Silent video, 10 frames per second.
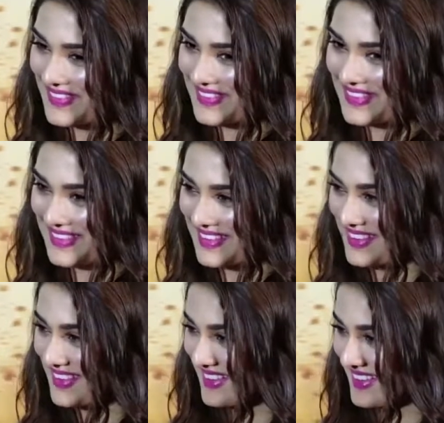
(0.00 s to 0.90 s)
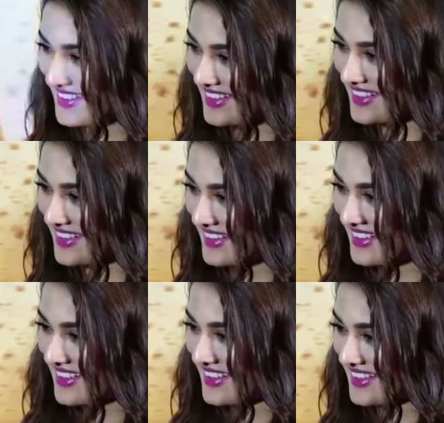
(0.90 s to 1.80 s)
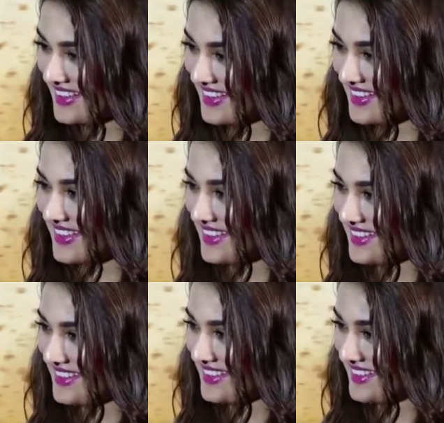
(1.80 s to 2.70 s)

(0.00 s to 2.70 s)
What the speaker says: (silent)